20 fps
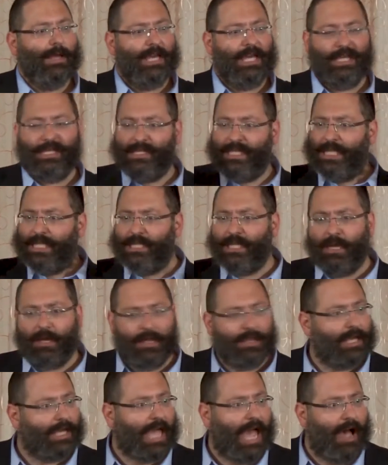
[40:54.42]
He sits down
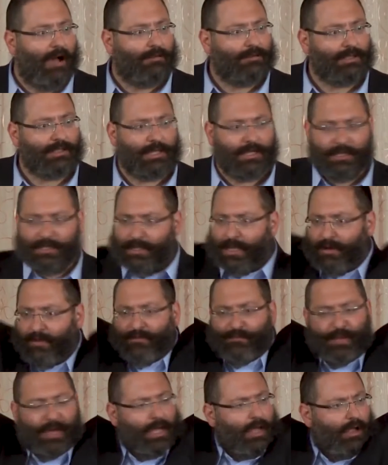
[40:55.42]
on the couch, instead
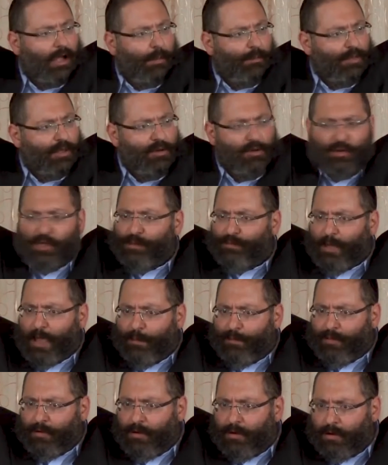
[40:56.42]
of picking up the
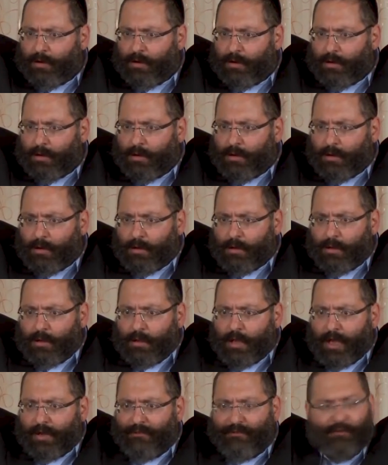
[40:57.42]
newspaper
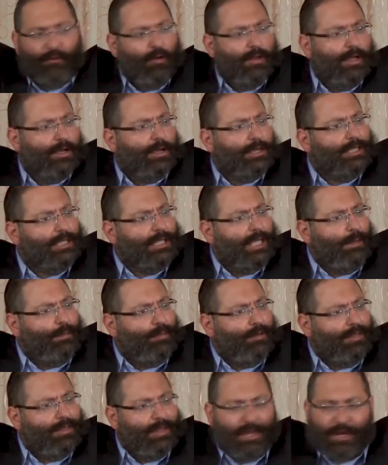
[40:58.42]
and falling asleep
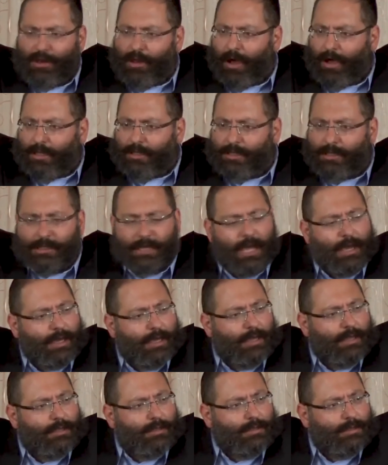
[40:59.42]
within nine
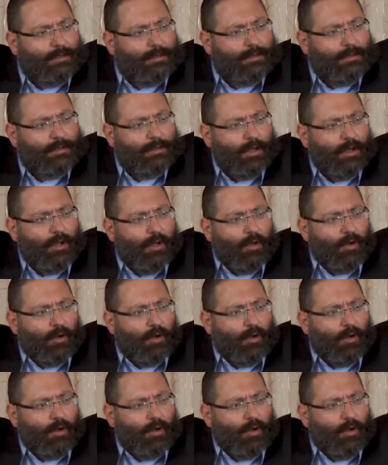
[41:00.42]
seconds